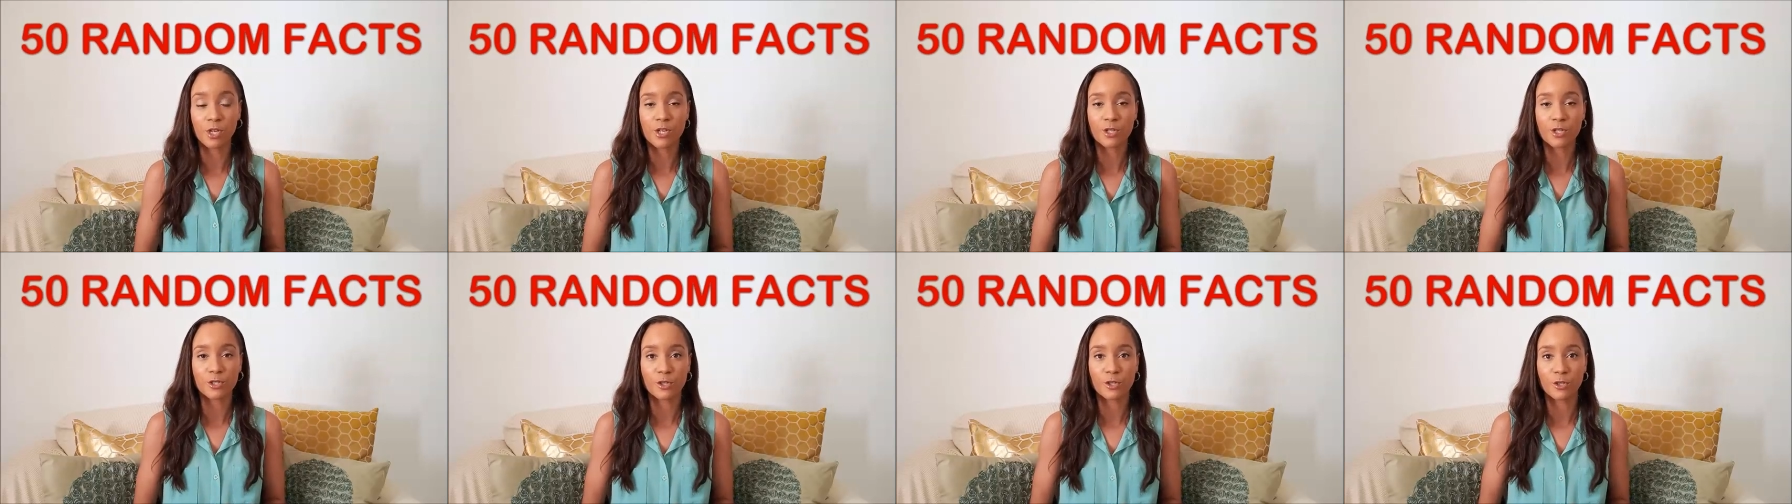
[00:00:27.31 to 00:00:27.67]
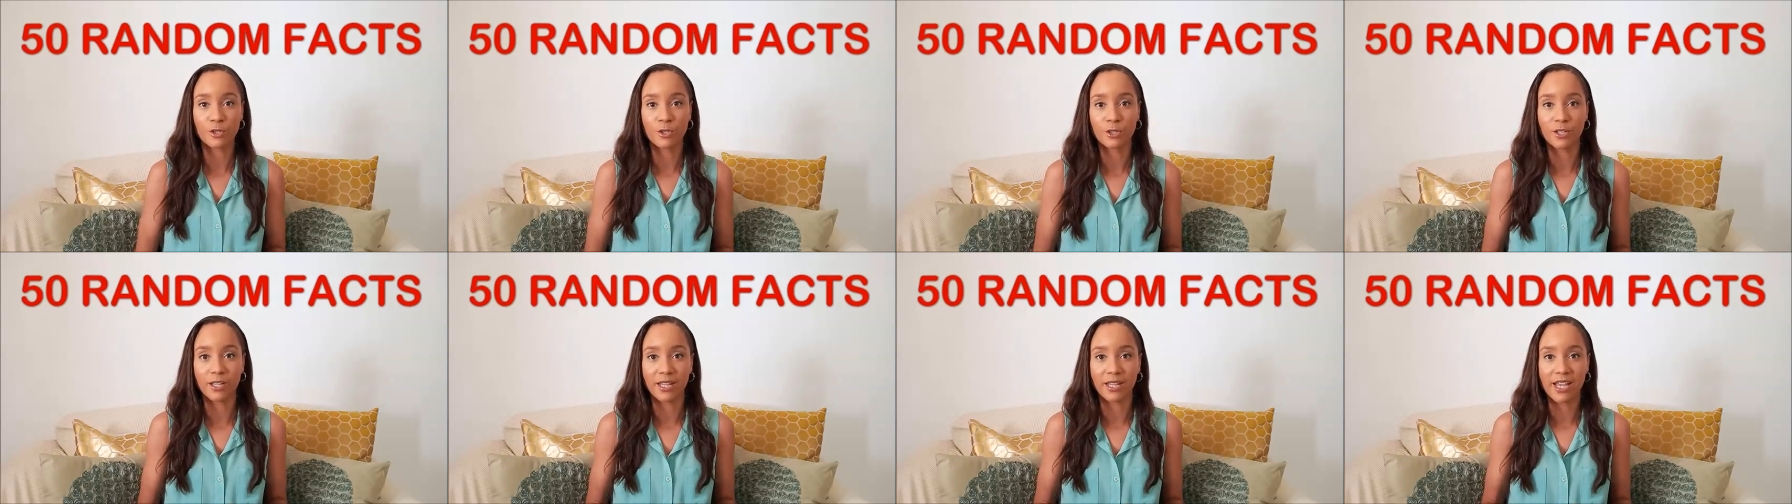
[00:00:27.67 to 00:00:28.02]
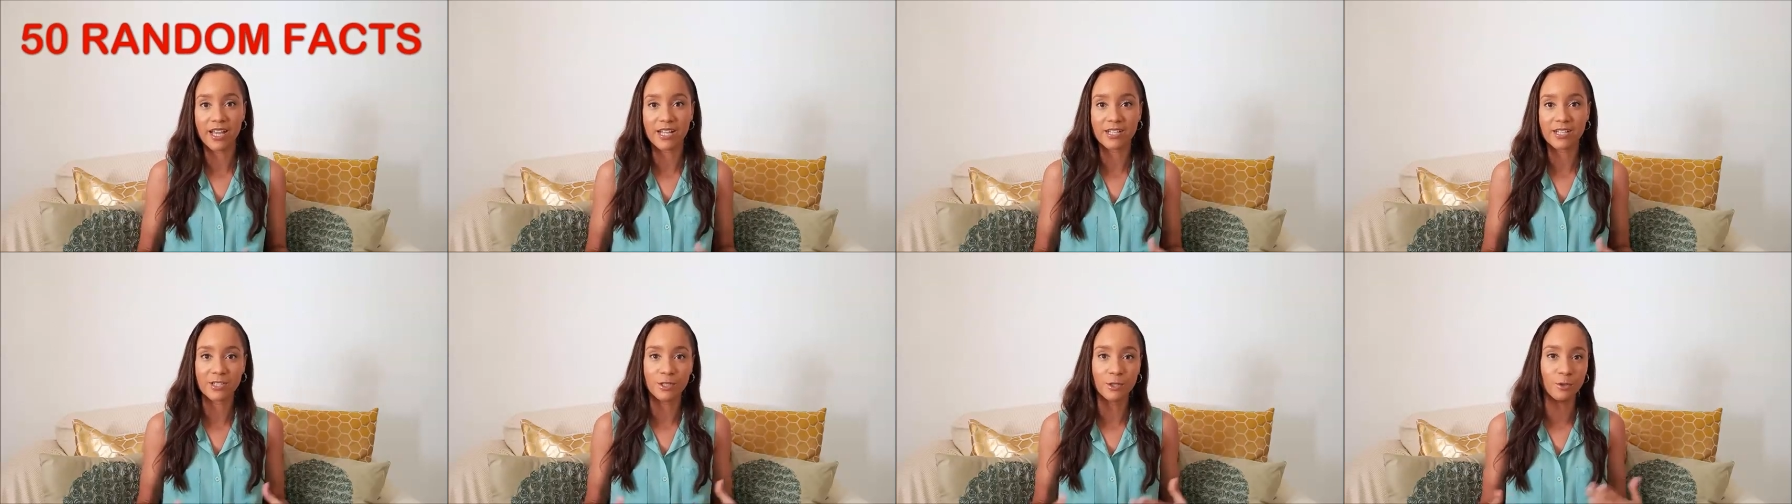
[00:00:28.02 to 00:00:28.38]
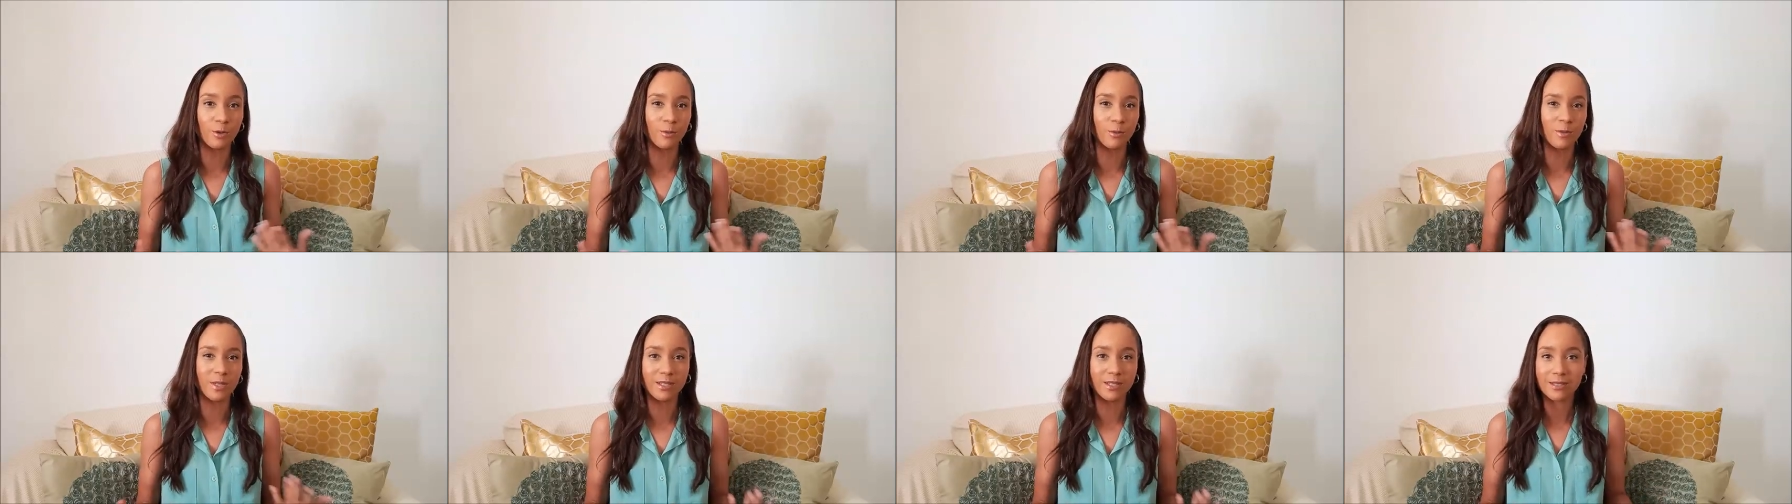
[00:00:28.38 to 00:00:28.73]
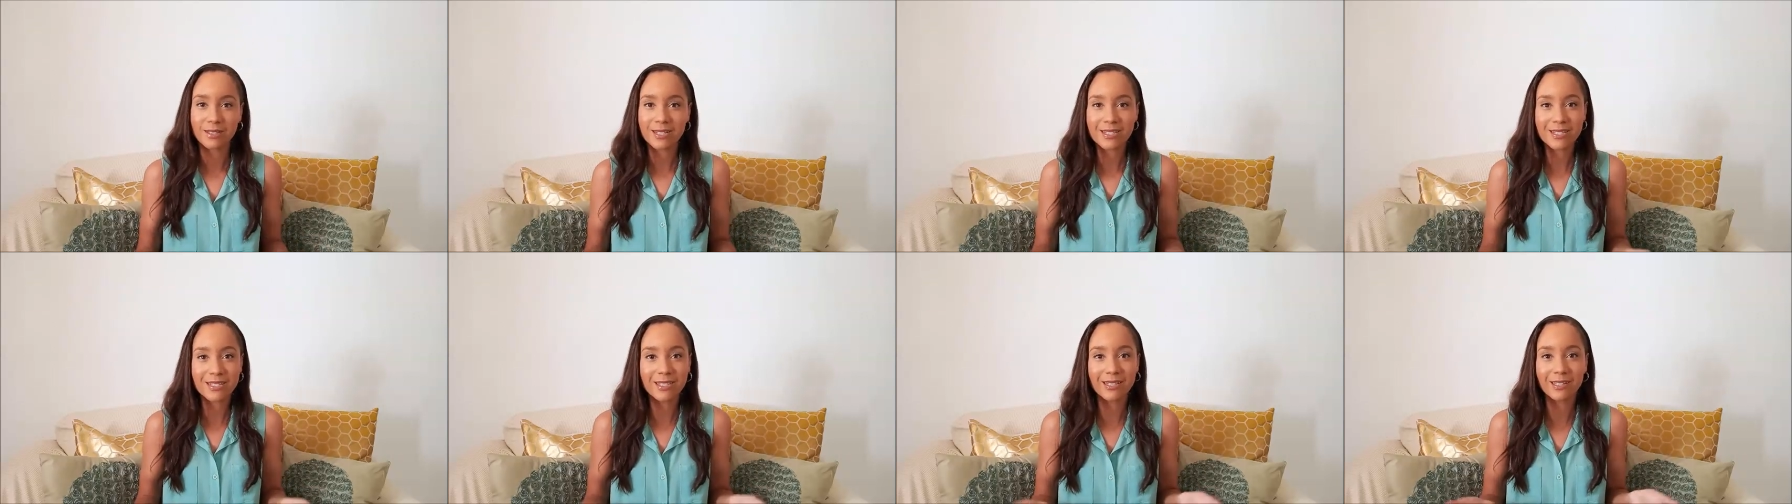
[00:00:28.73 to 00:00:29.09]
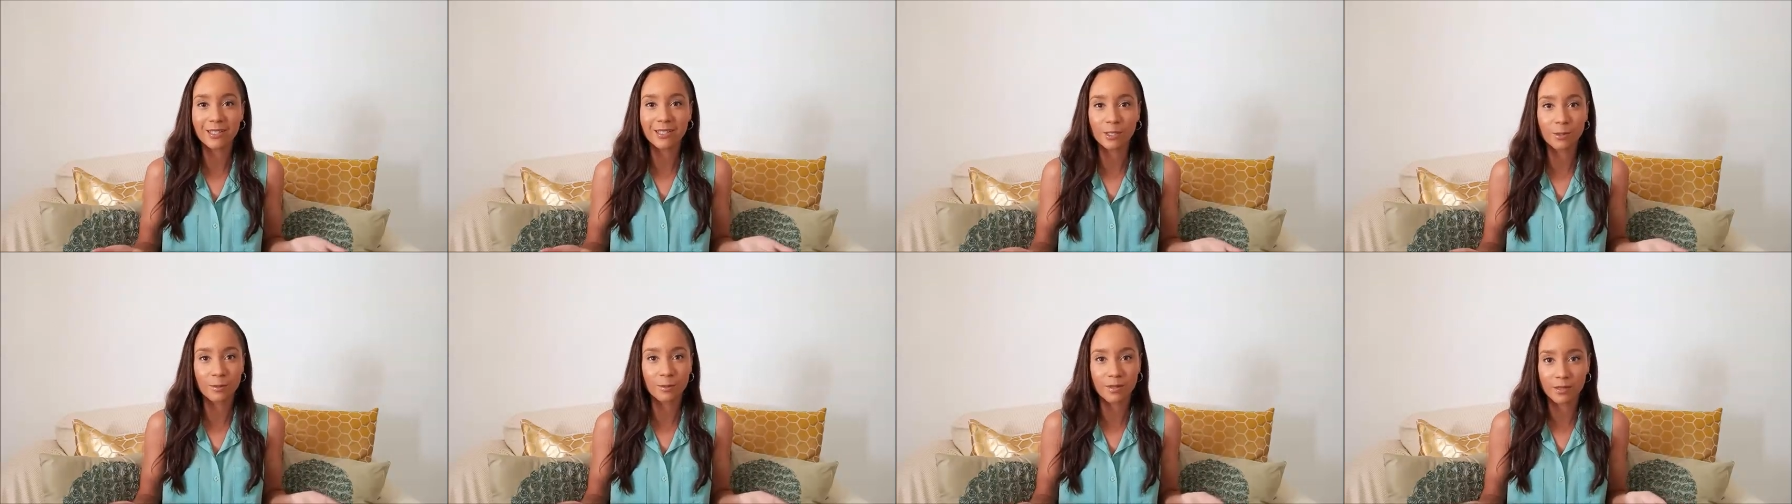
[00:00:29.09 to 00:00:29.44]
so you can get to know me just a
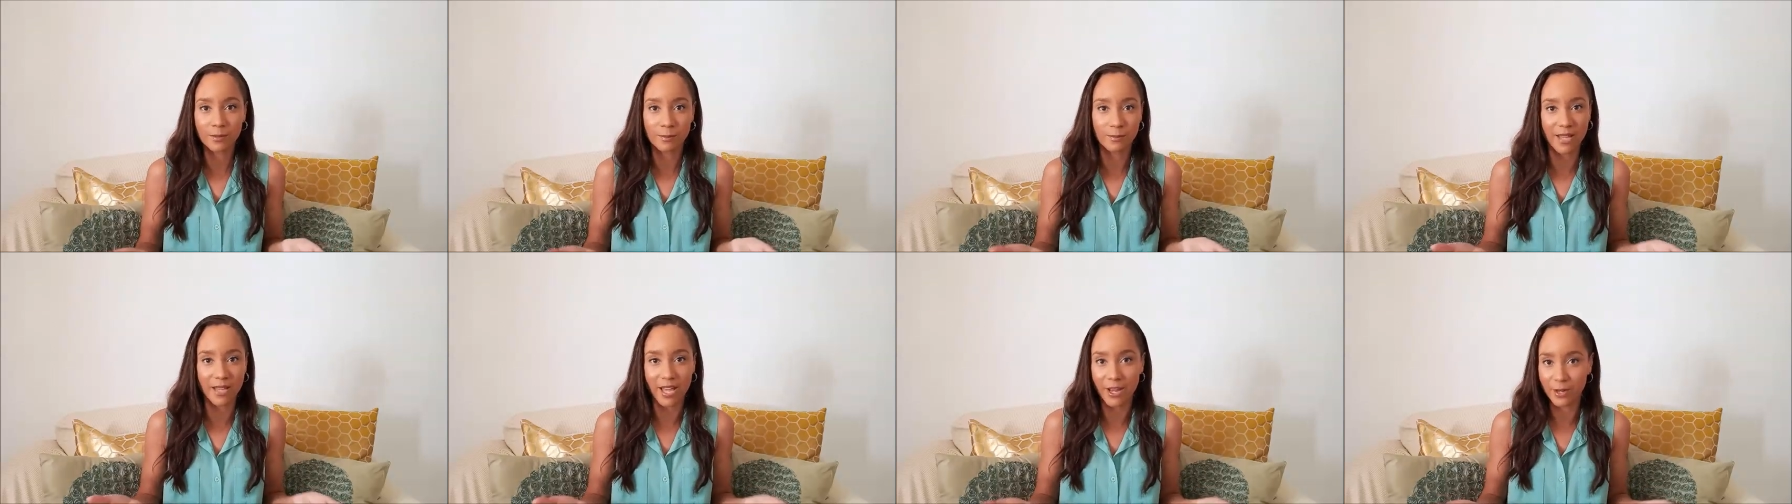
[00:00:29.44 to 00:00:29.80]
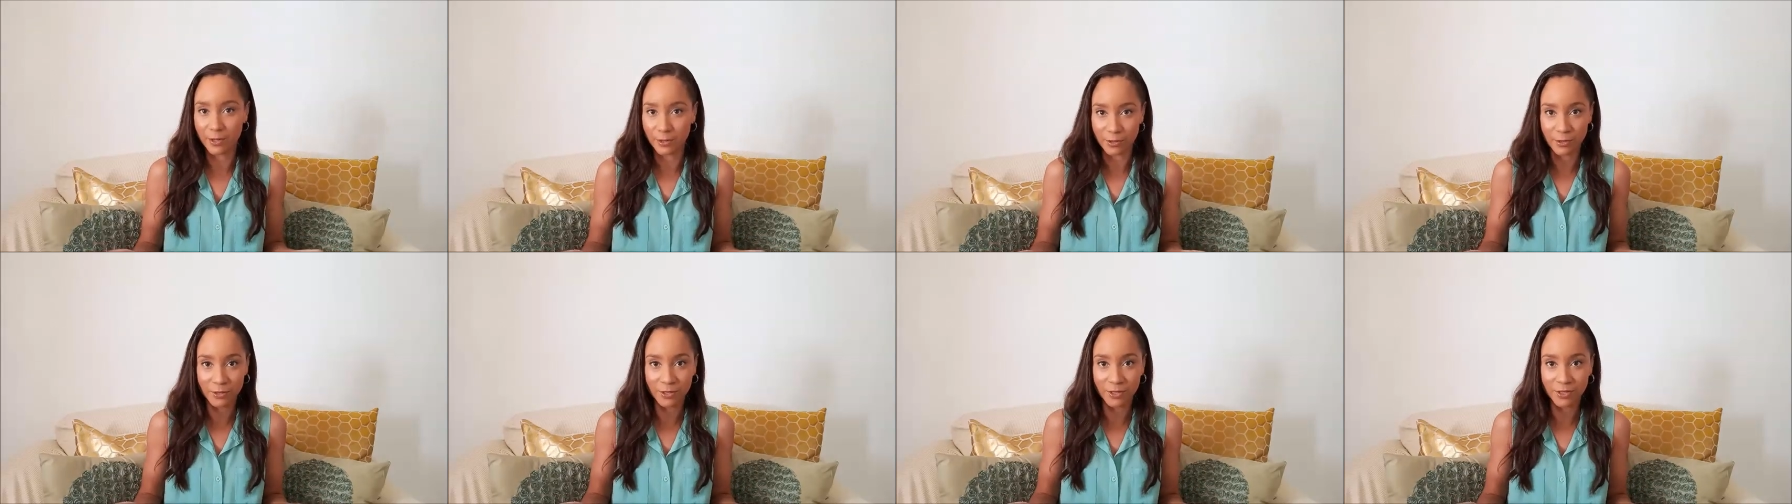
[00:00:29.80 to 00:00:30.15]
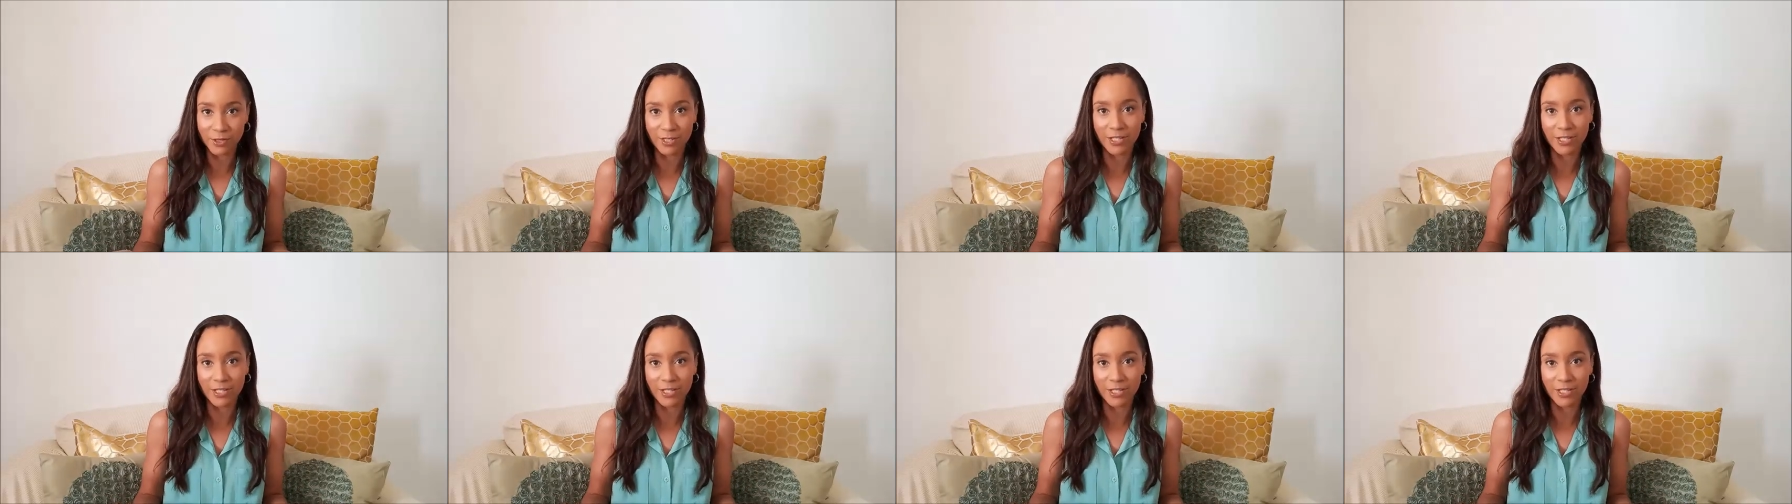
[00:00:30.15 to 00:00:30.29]
little bit better.